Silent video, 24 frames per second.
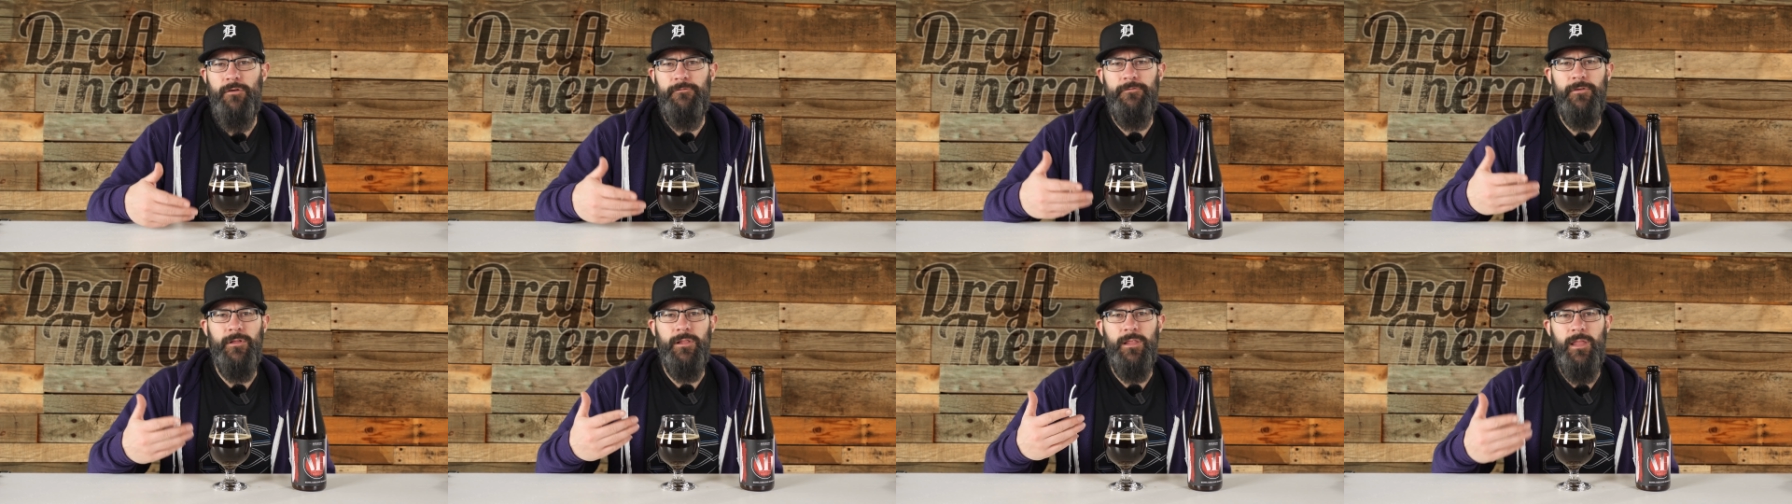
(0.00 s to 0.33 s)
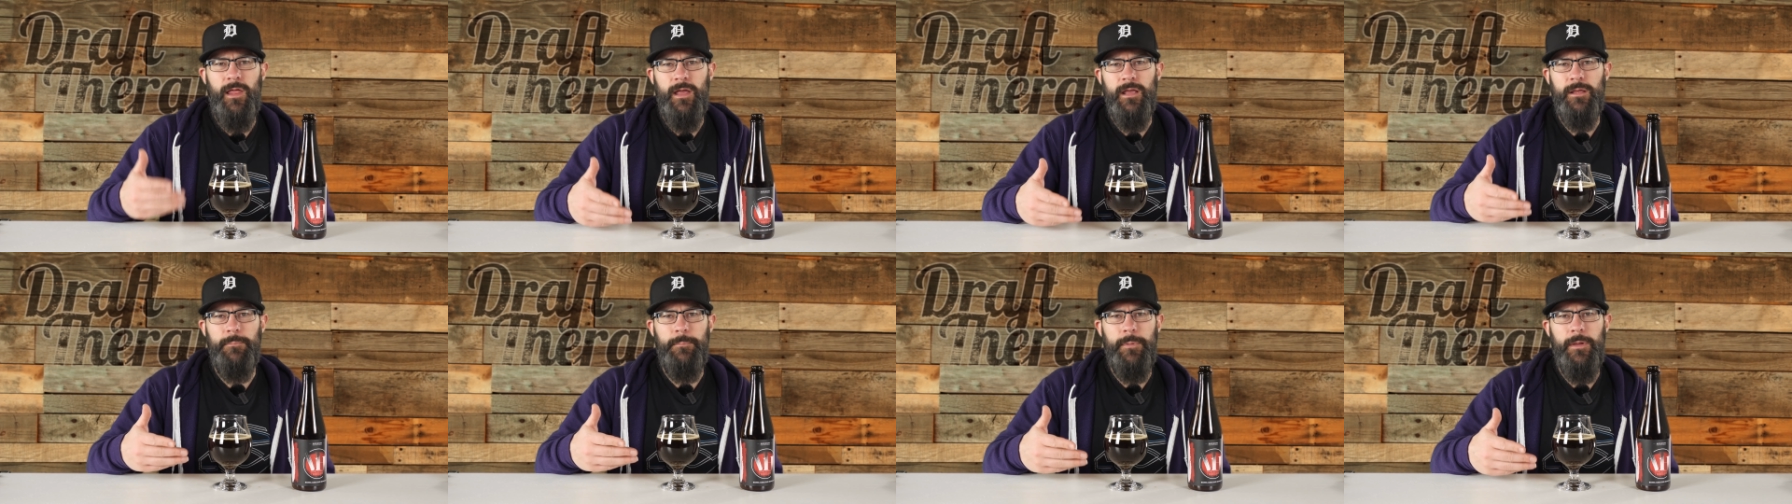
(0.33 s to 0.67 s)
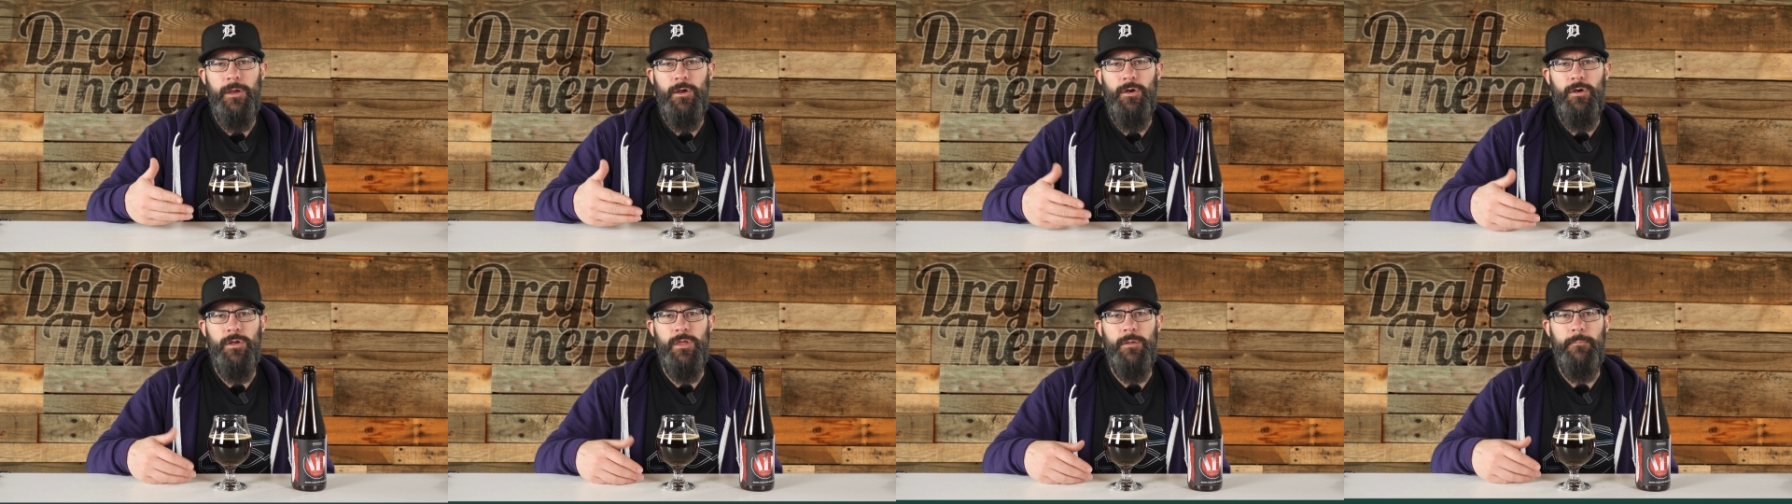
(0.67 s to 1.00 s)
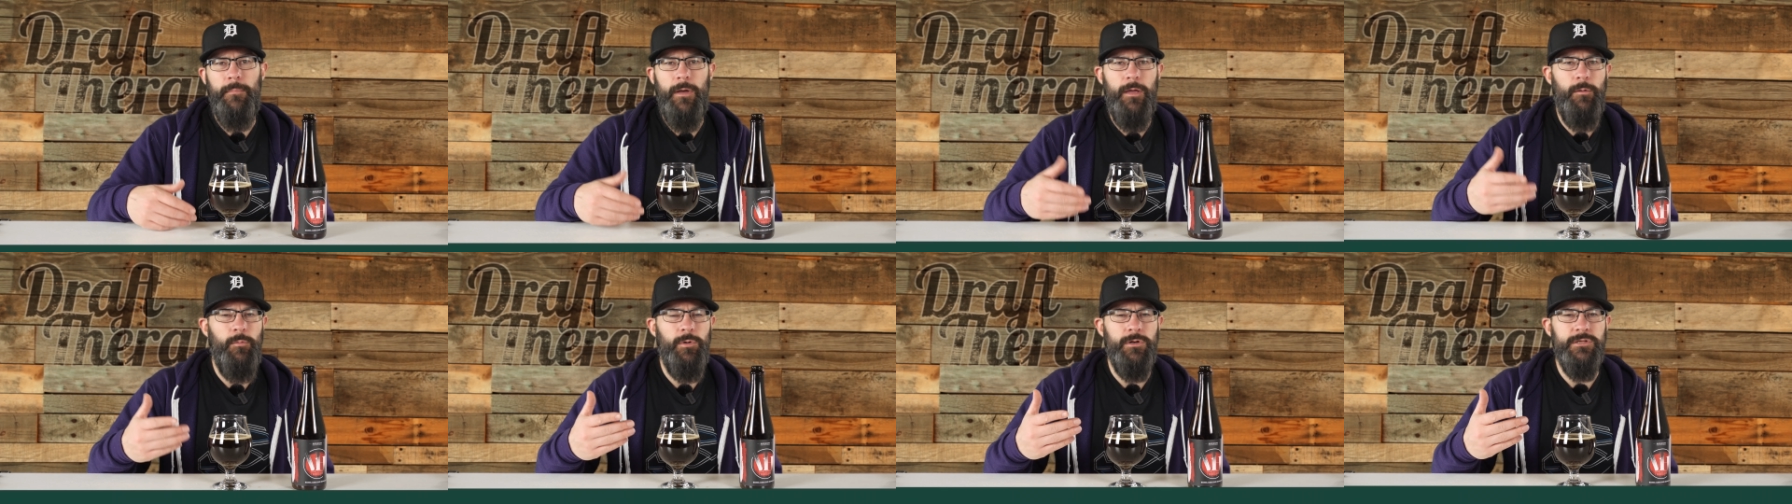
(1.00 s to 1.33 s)
If you like beer, you
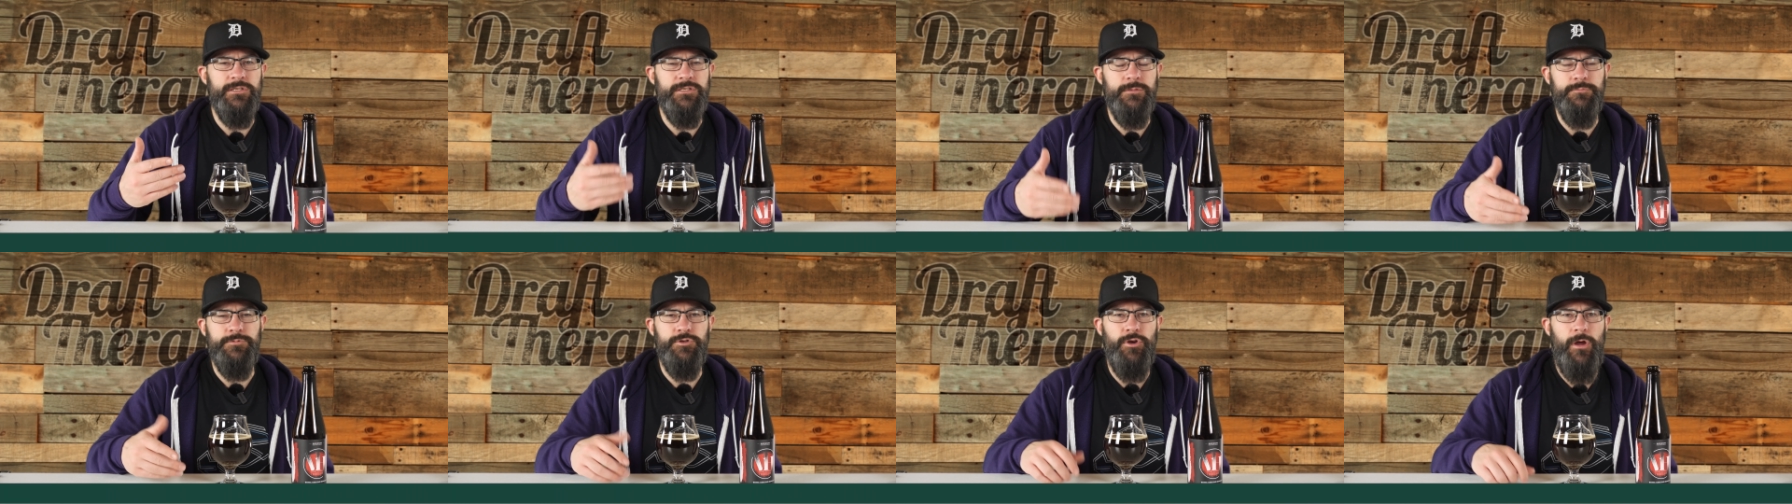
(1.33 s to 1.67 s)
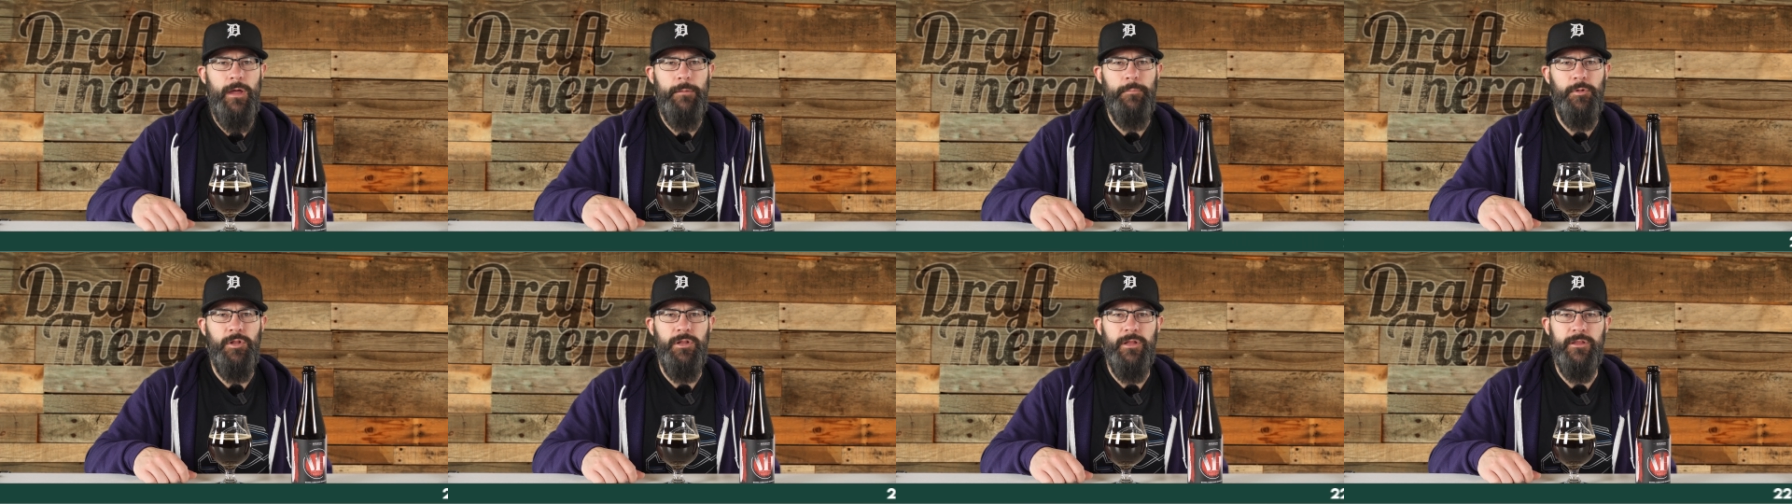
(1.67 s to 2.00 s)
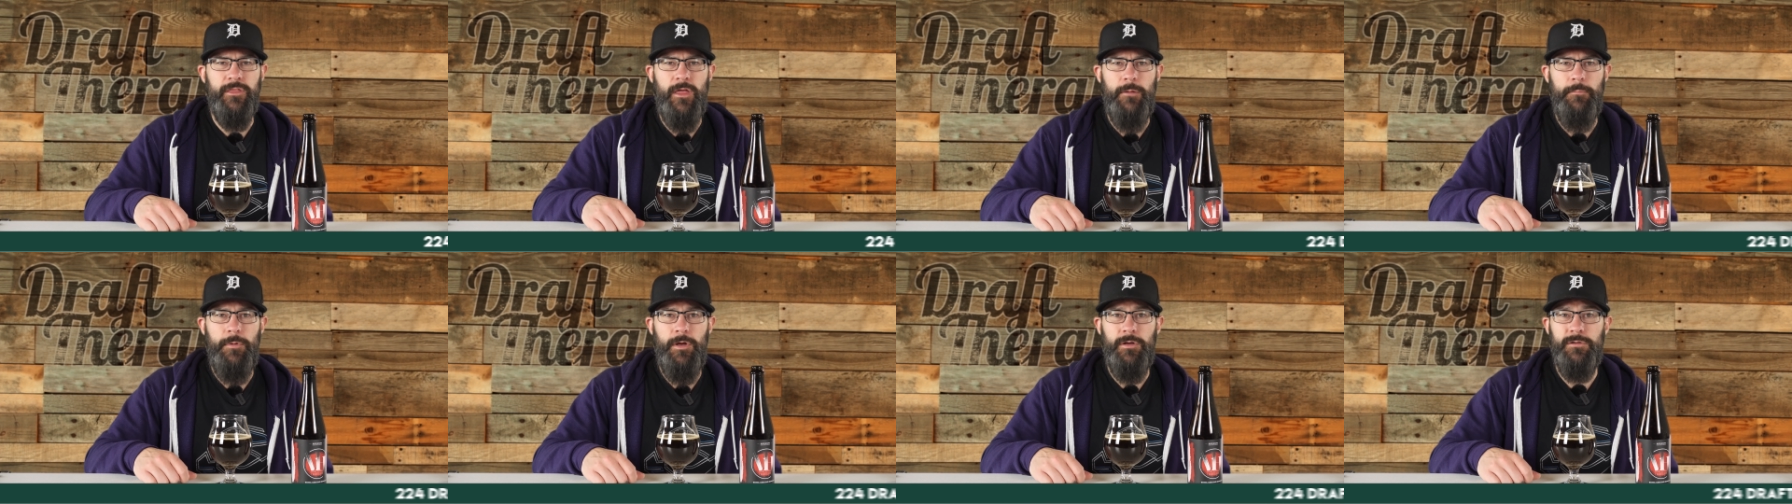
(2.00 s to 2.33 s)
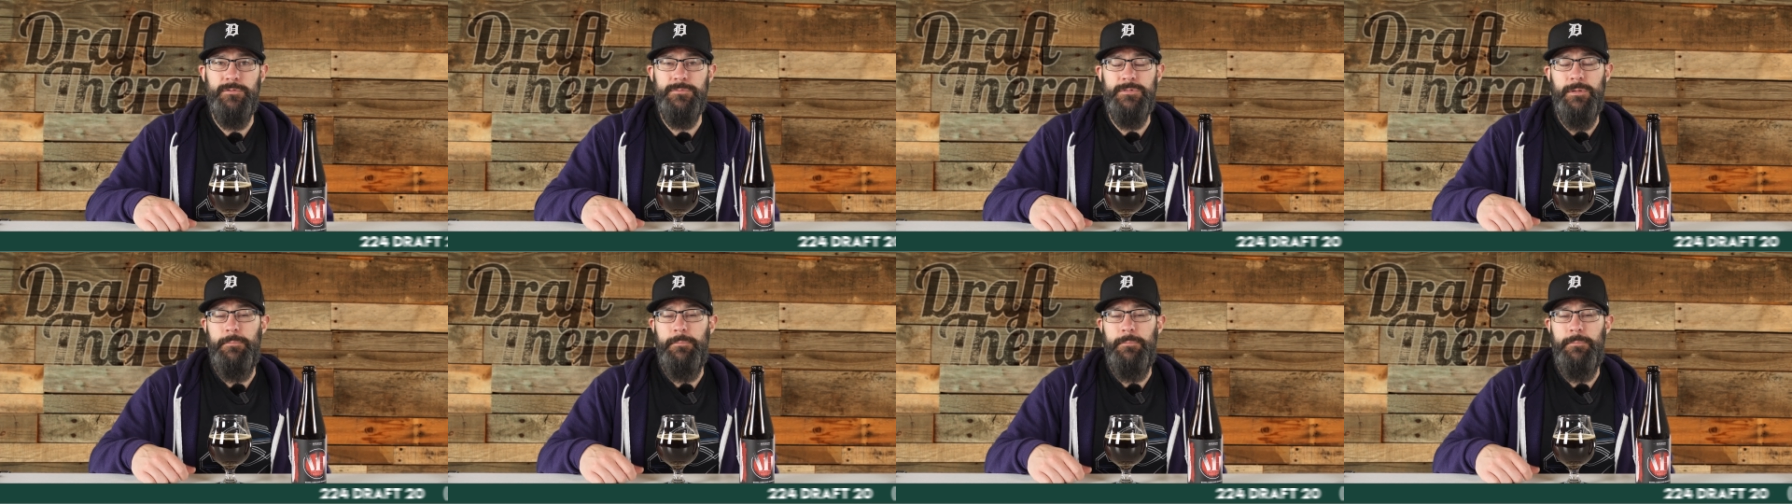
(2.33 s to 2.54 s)
might want to subscribe and click that bell.